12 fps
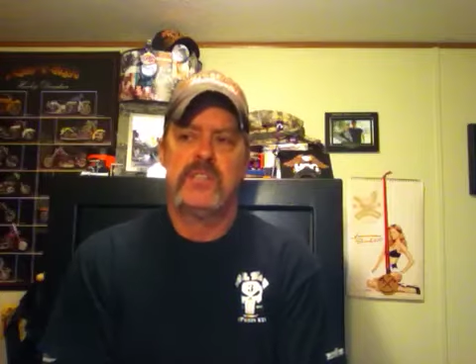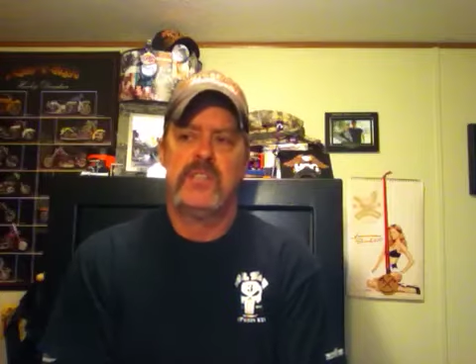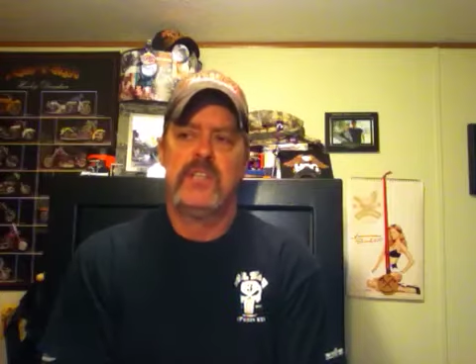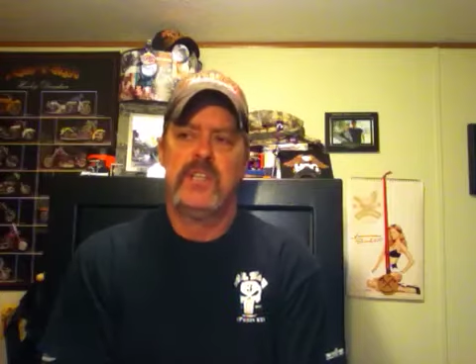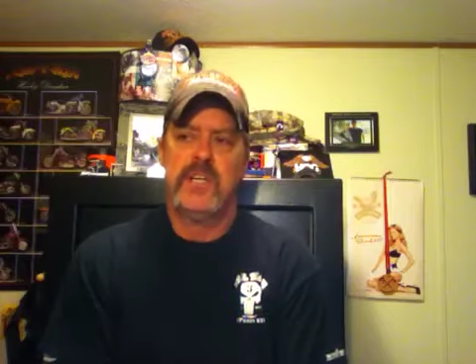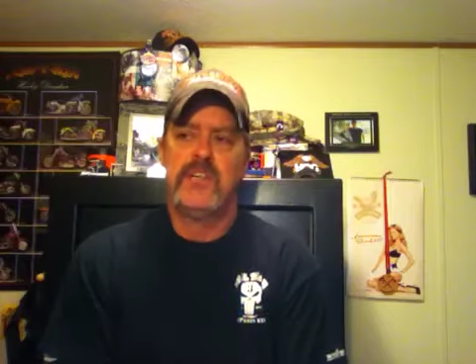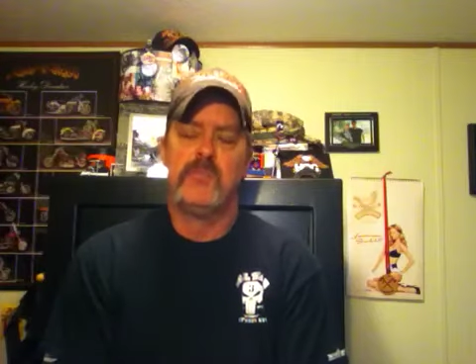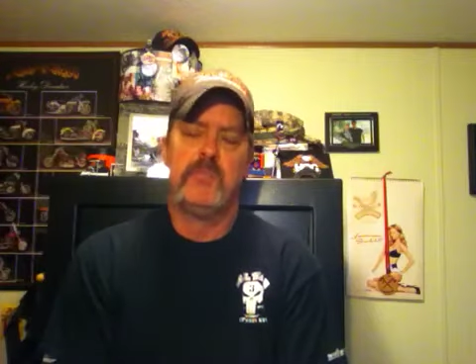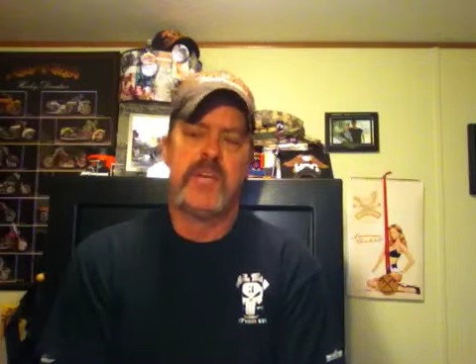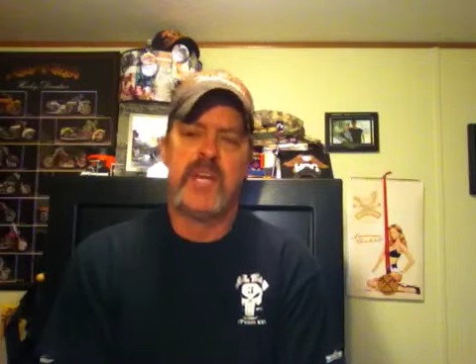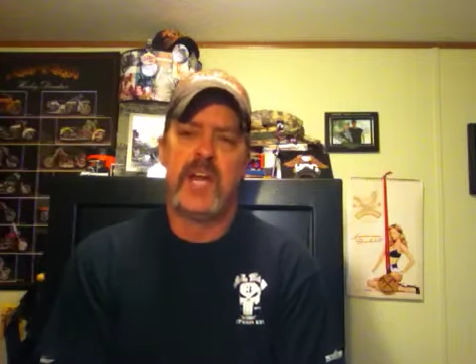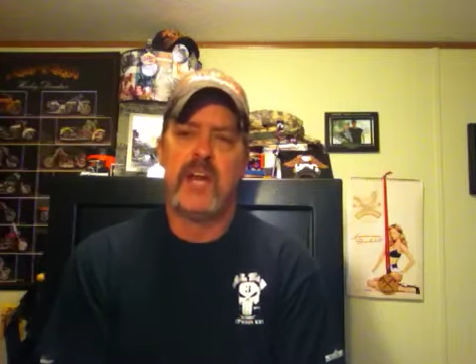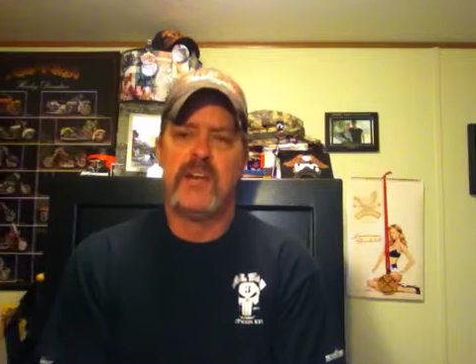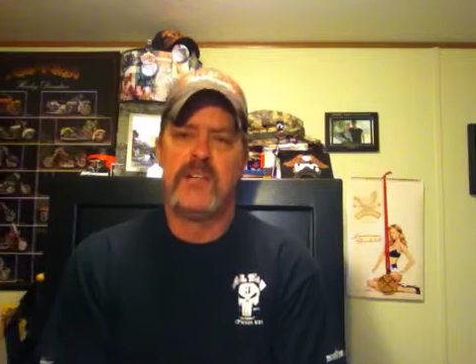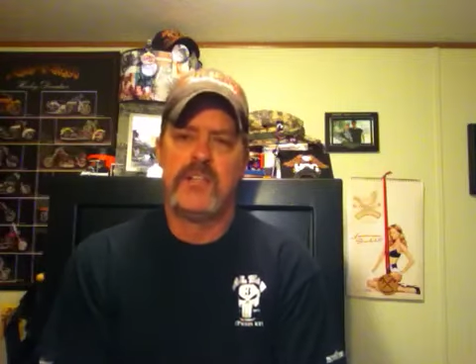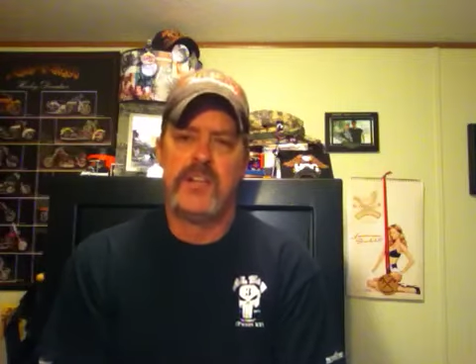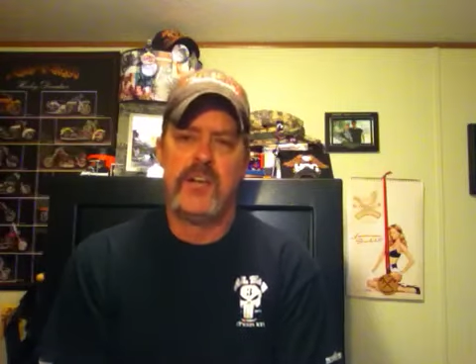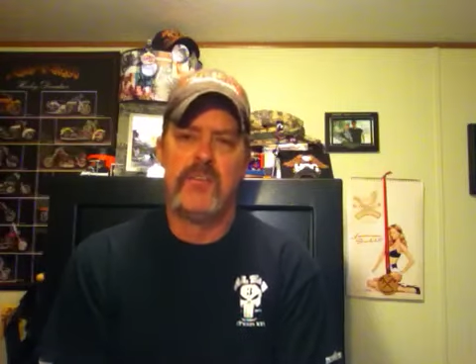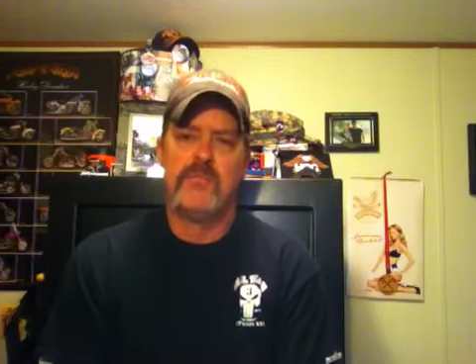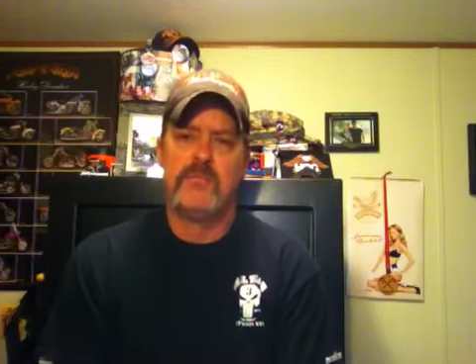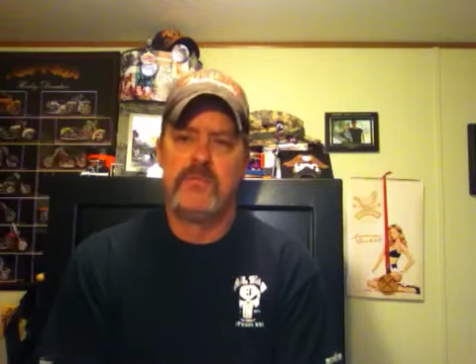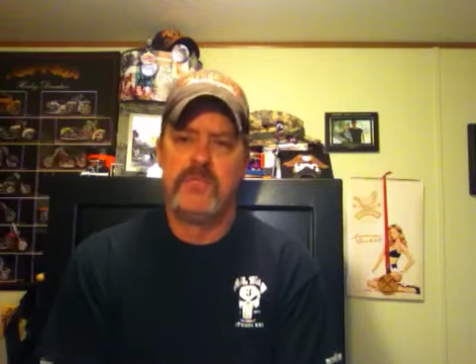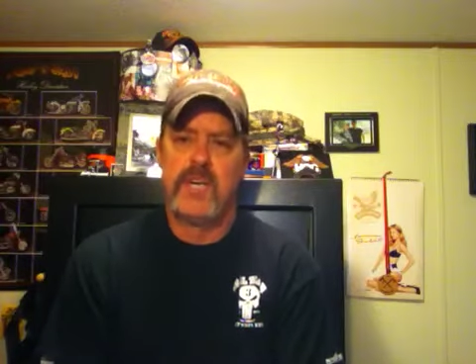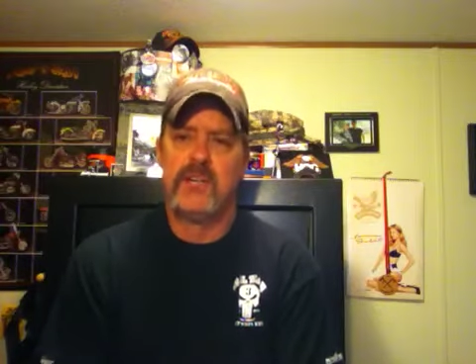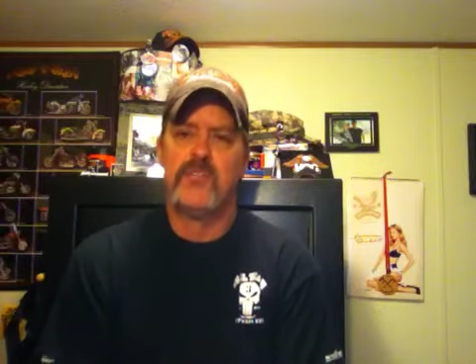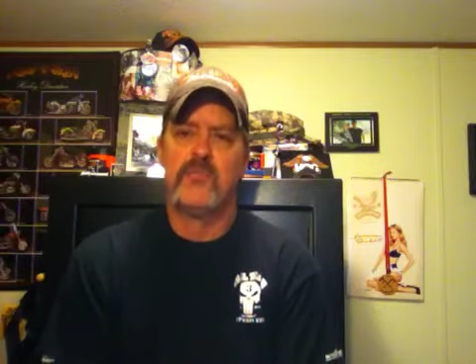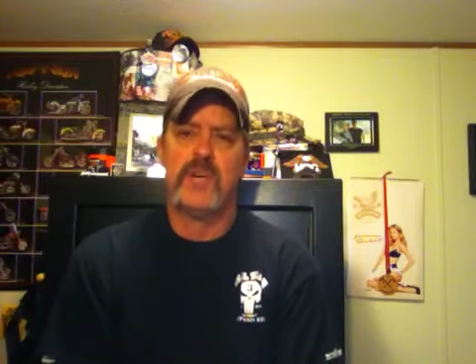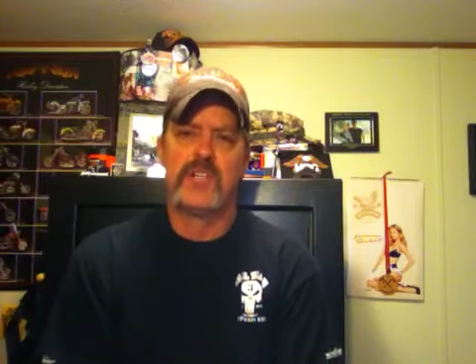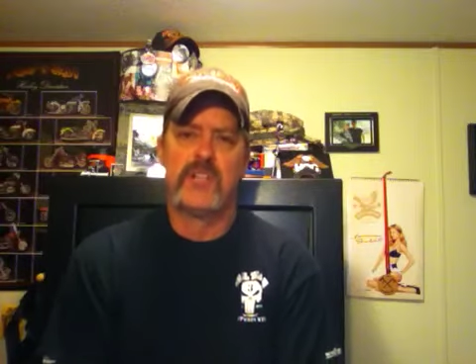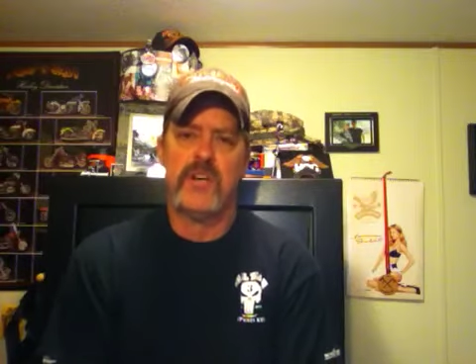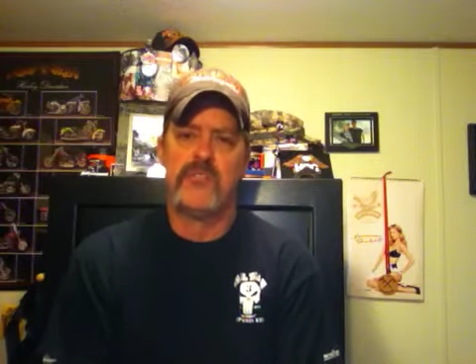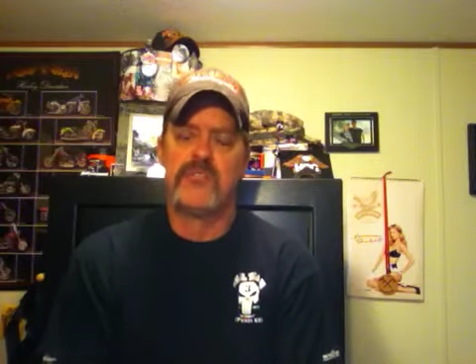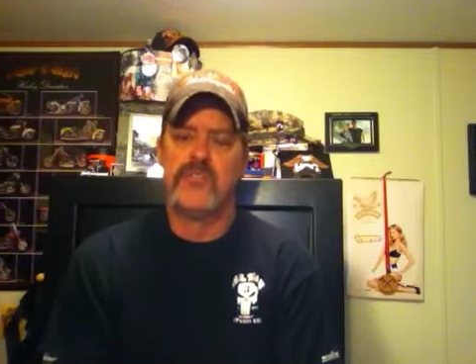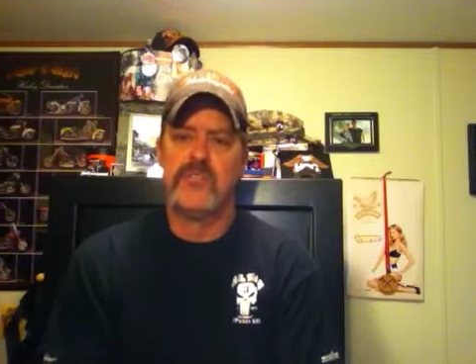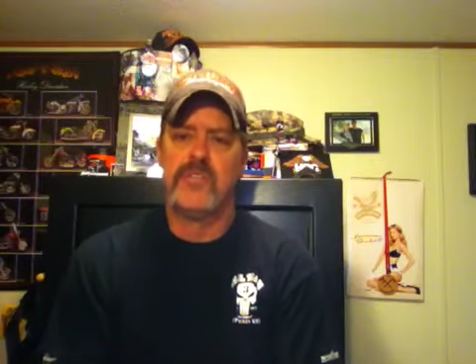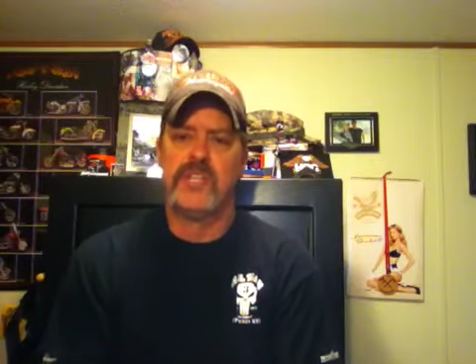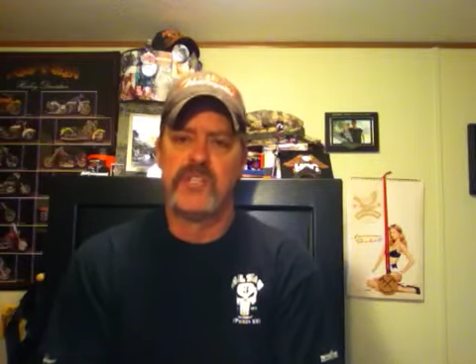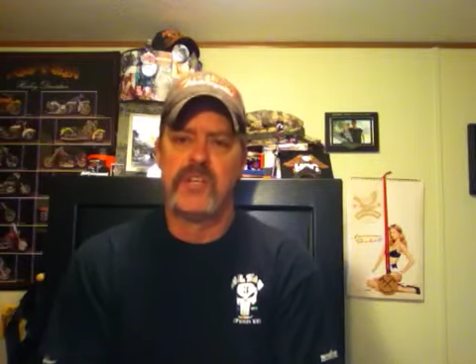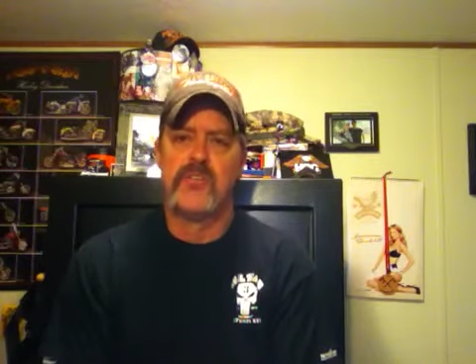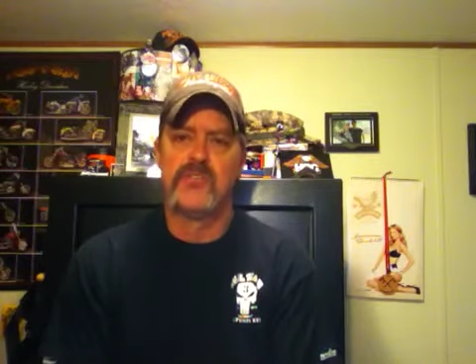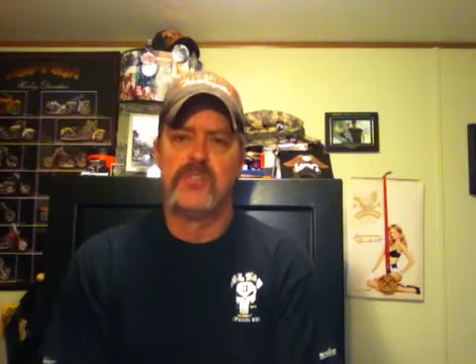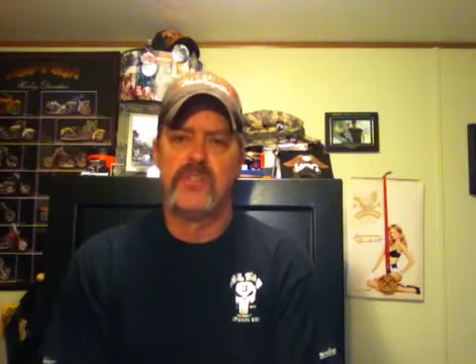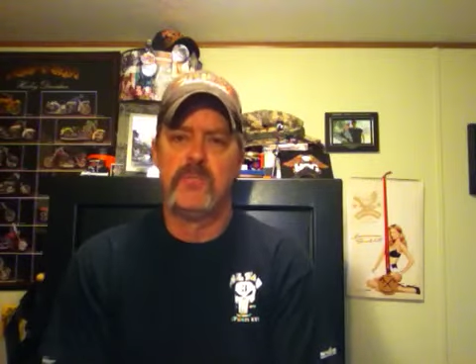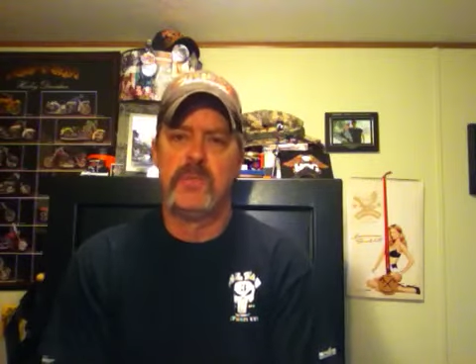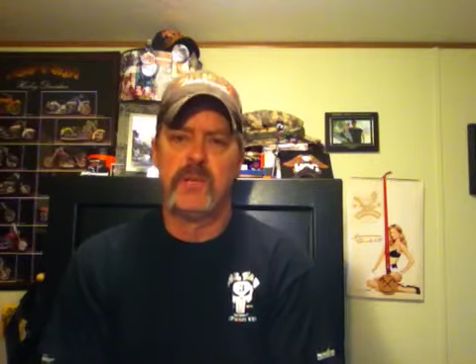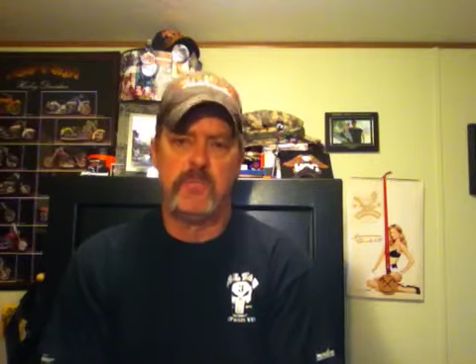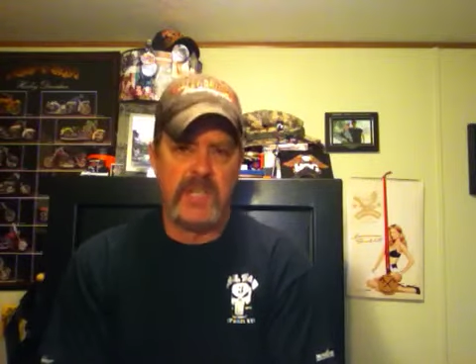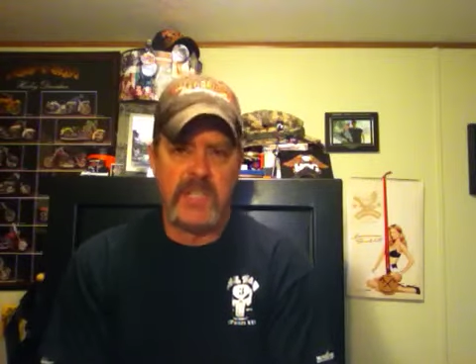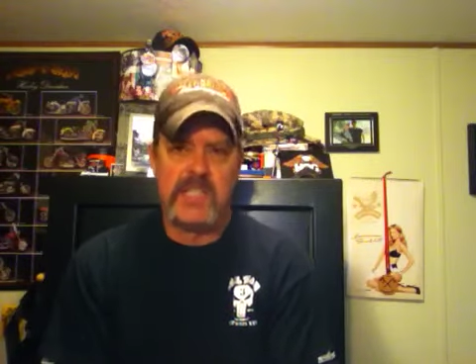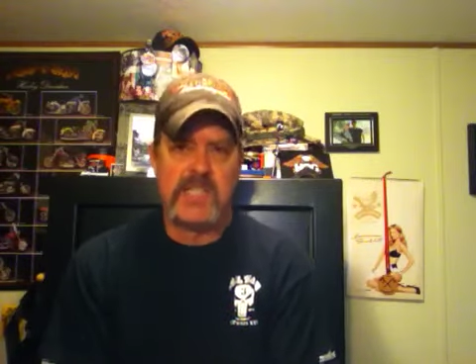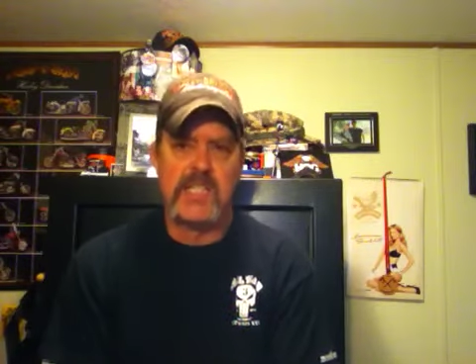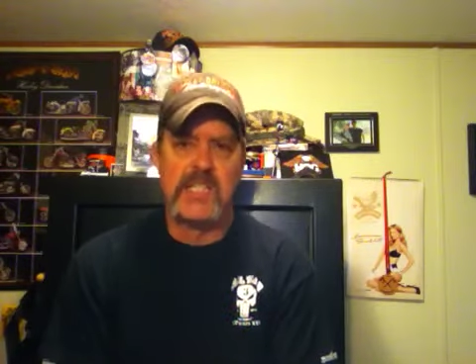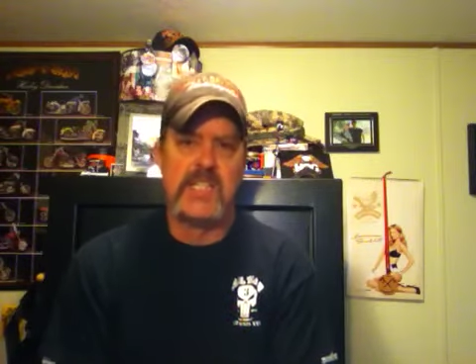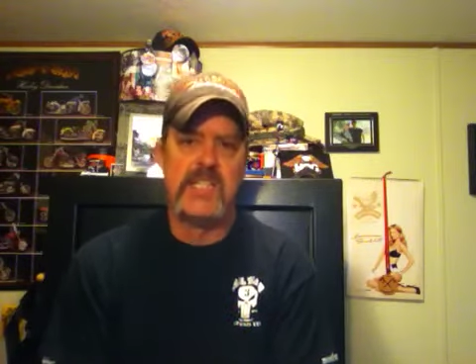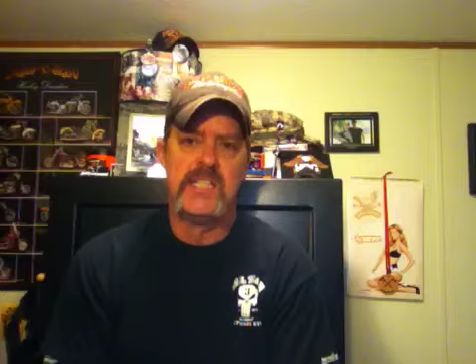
in your big areas, you know, out on your west coast and your east coast and your big cities,